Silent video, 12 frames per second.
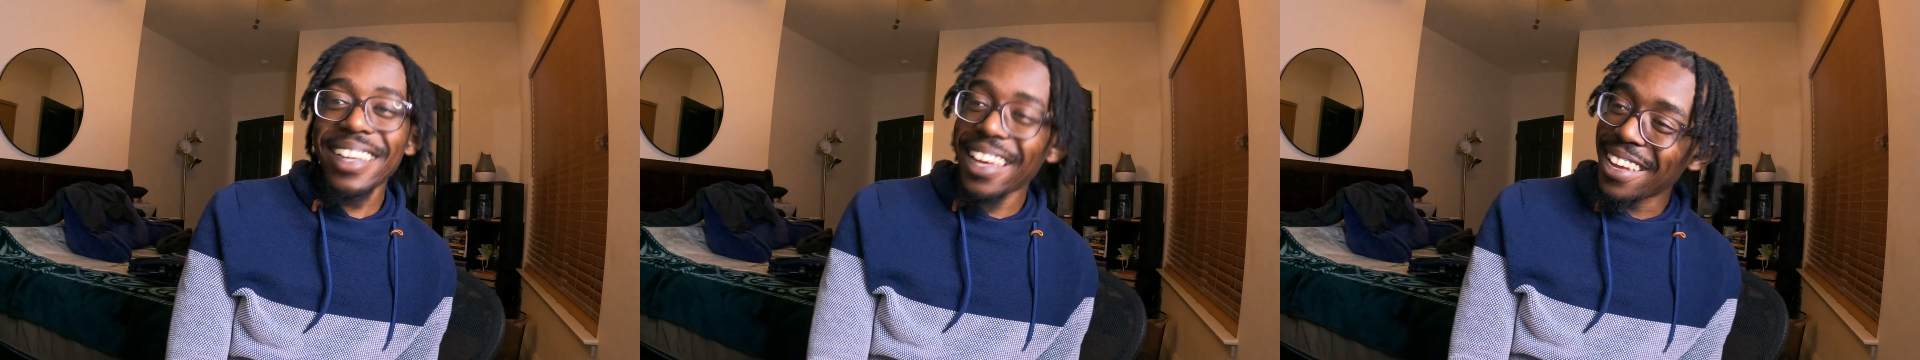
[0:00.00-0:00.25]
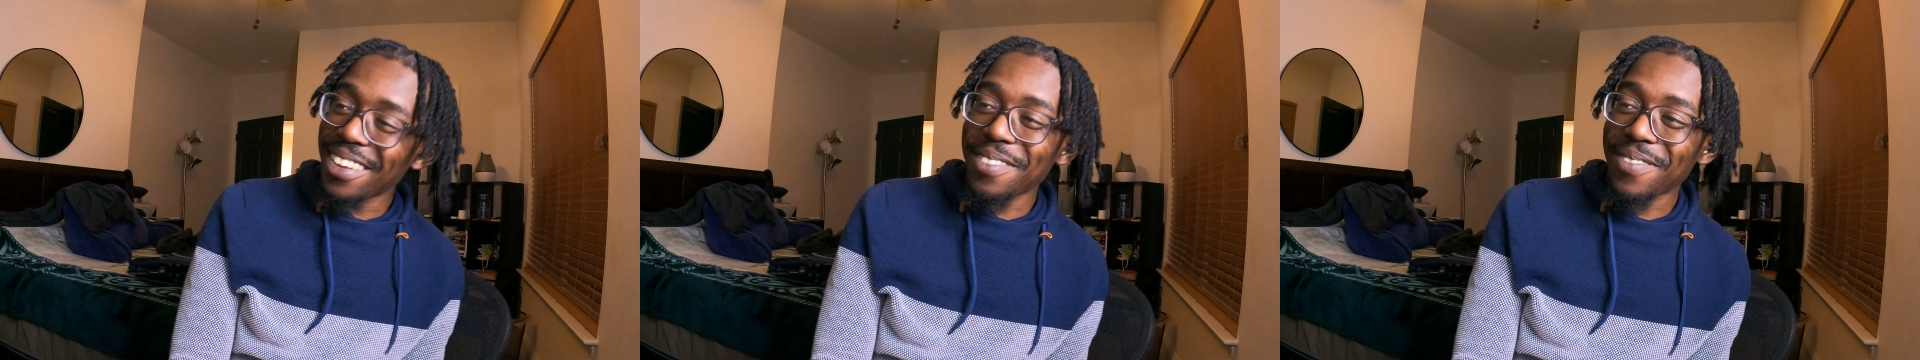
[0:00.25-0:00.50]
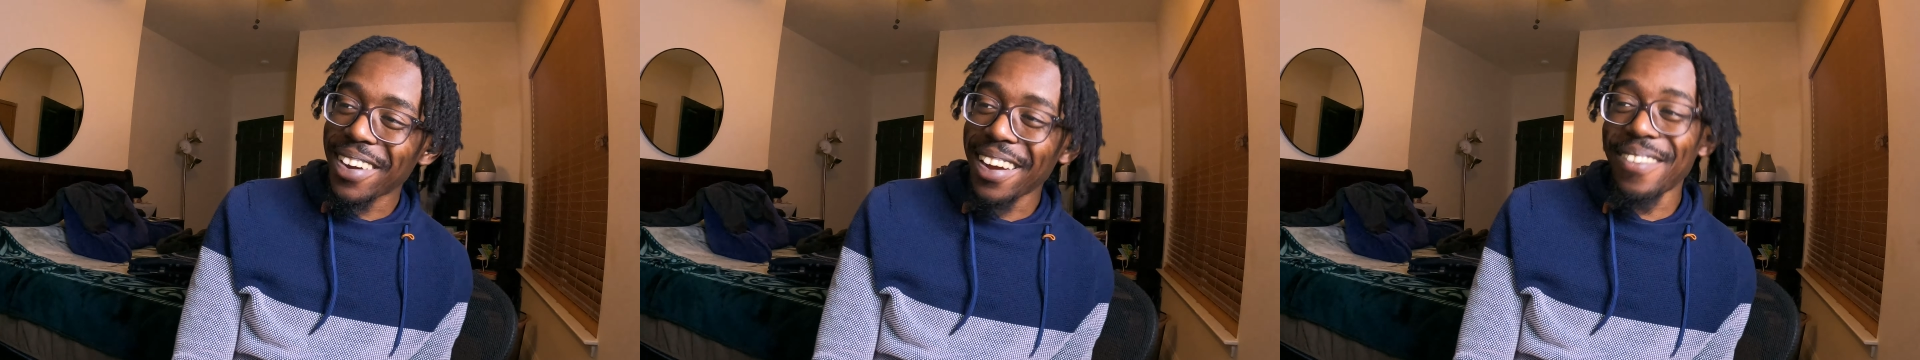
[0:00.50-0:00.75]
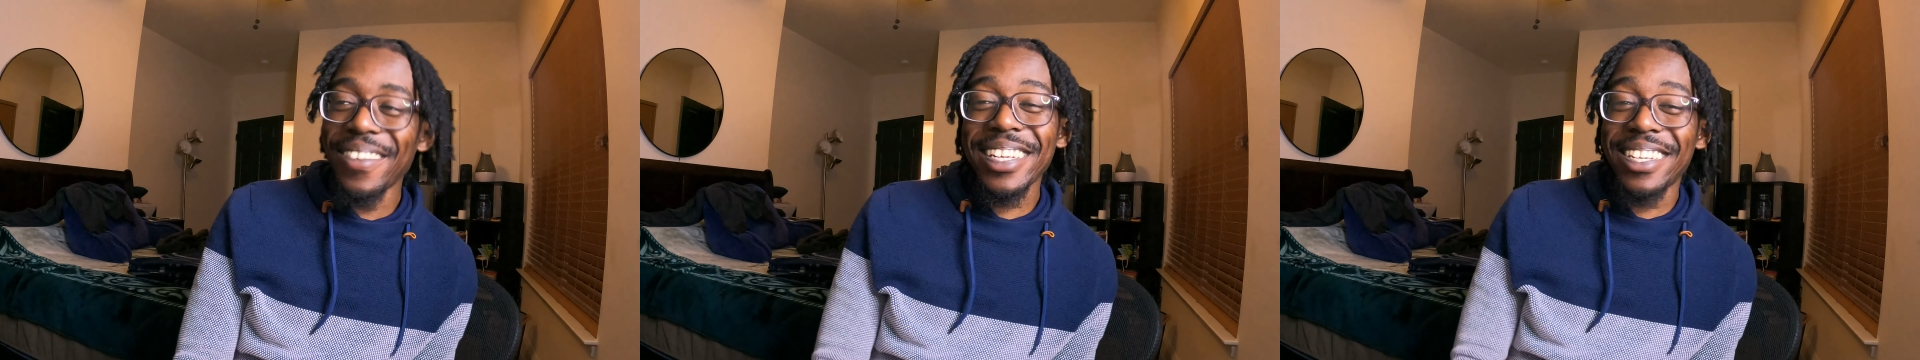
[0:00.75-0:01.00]
damn, bro,
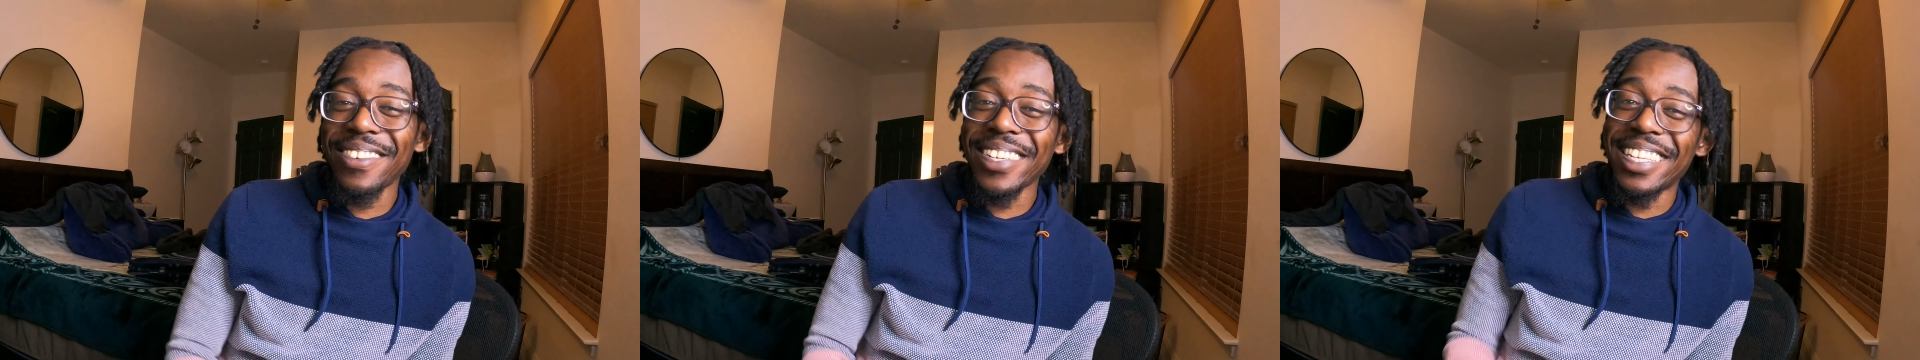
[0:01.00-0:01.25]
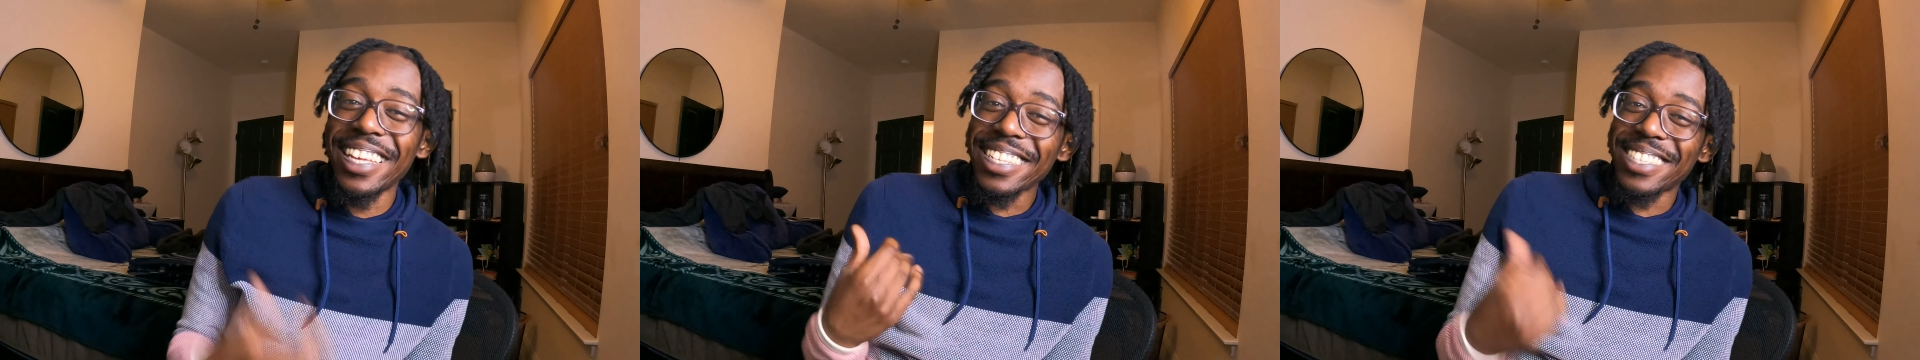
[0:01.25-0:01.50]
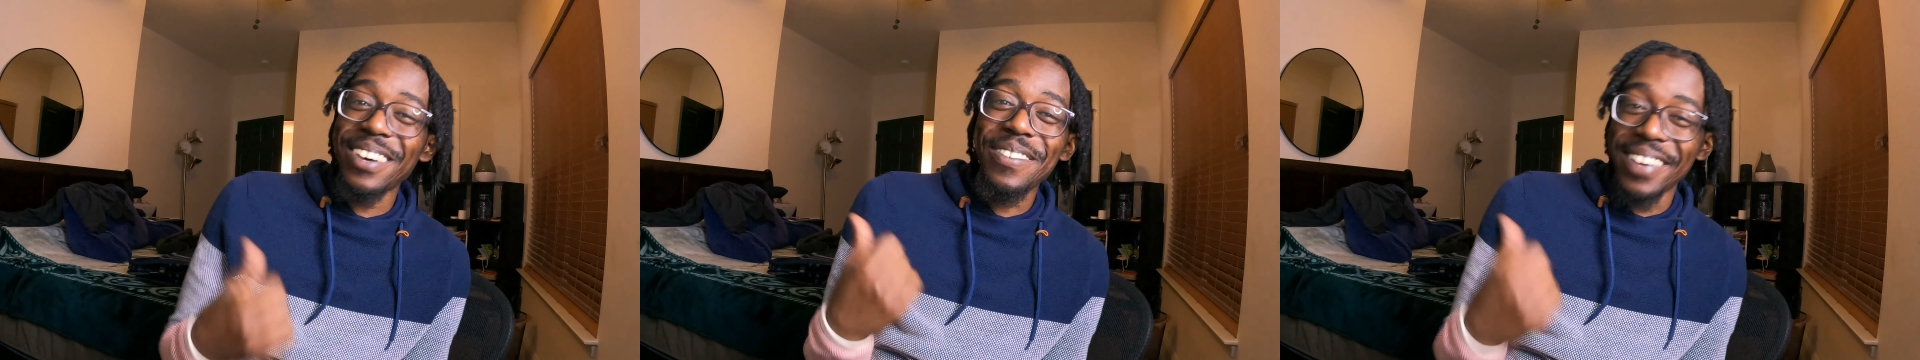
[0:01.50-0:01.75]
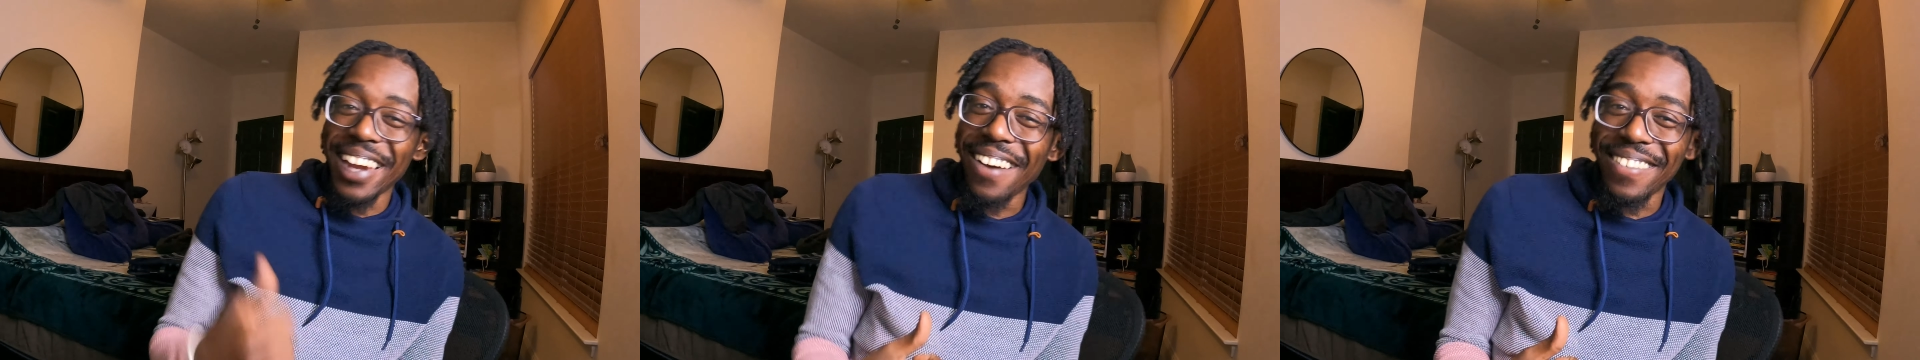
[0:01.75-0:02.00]
I wish it was this dope
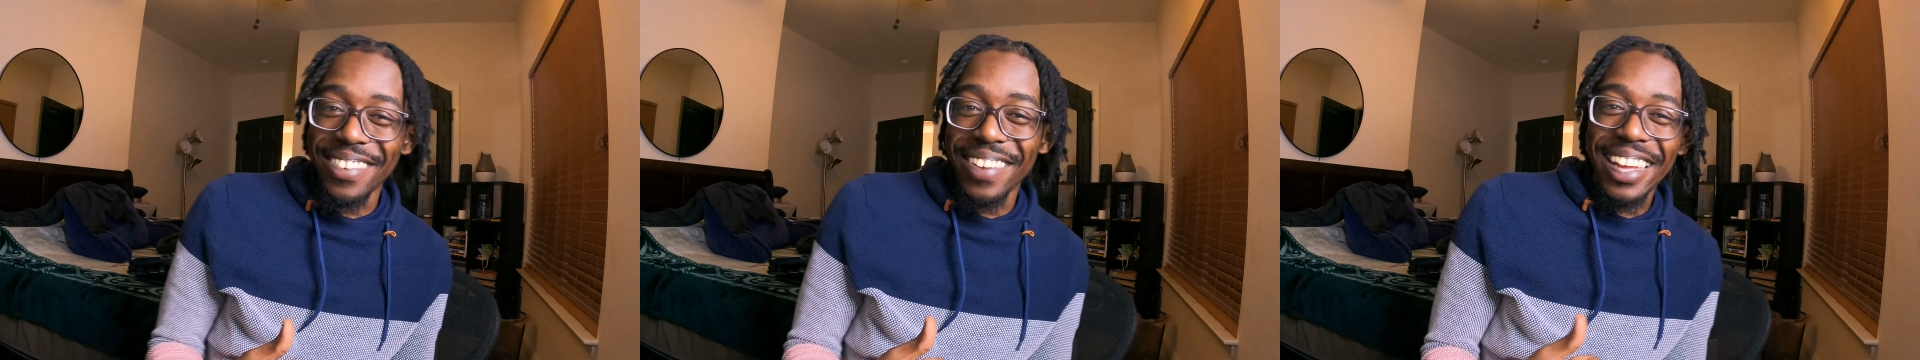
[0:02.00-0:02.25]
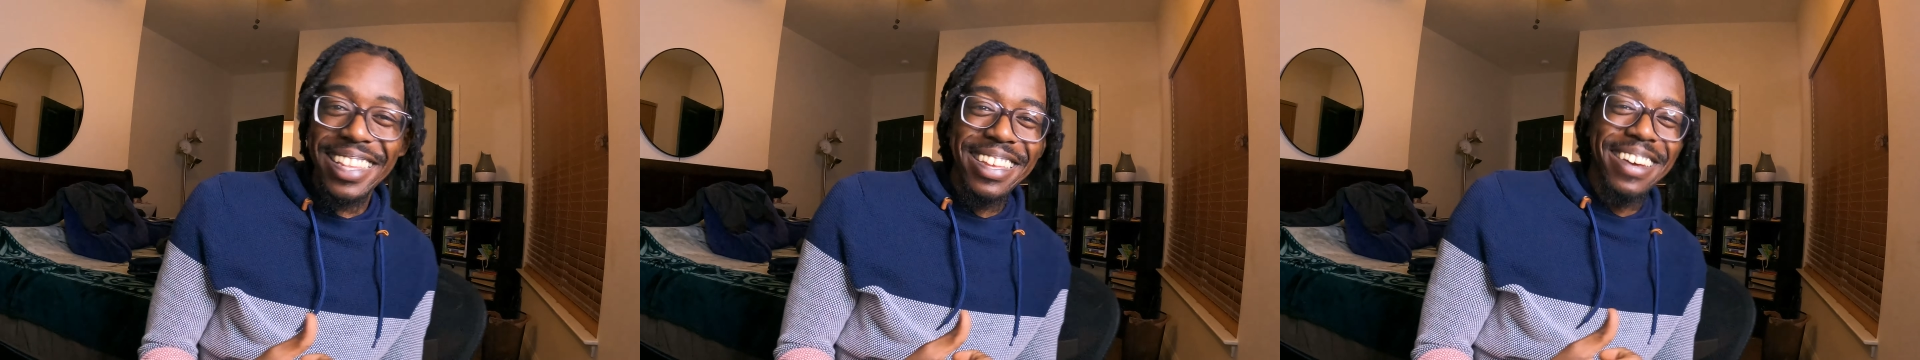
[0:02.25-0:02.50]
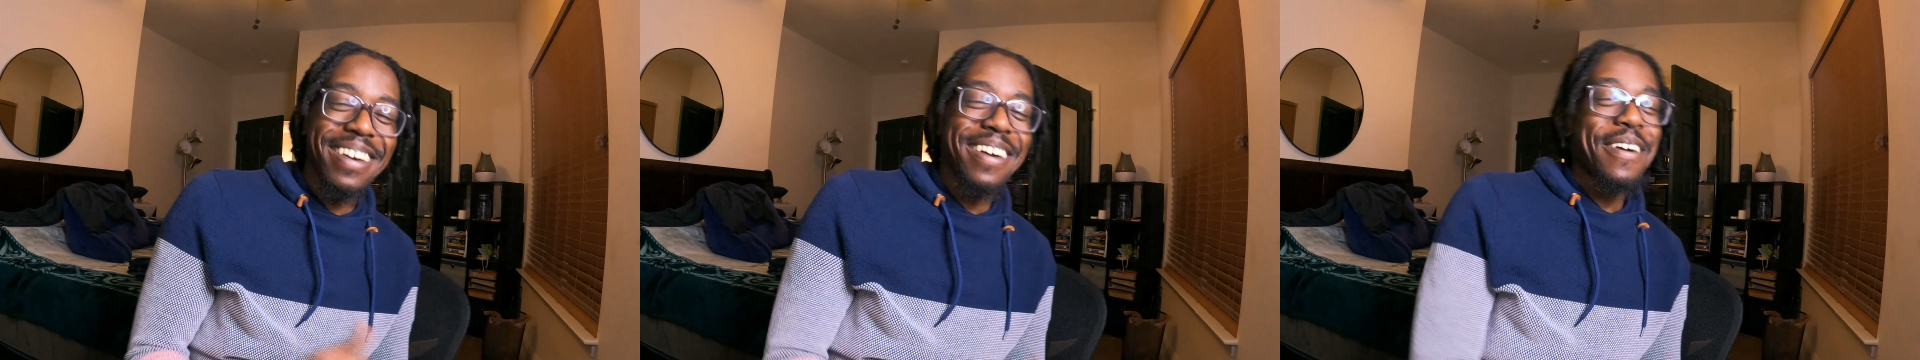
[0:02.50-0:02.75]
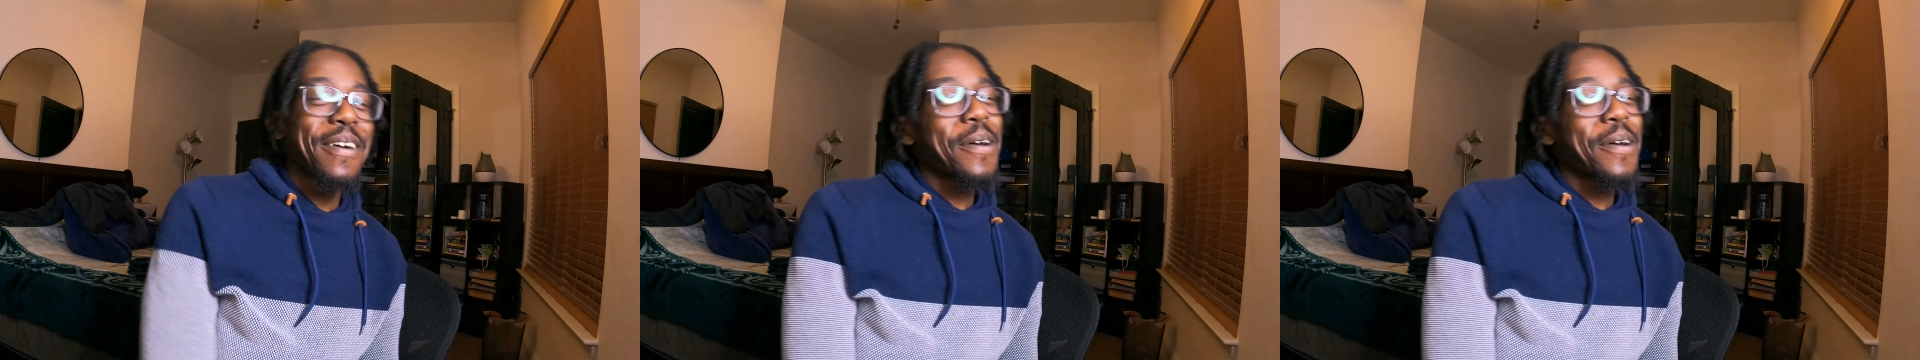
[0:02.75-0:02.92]
when I was back there.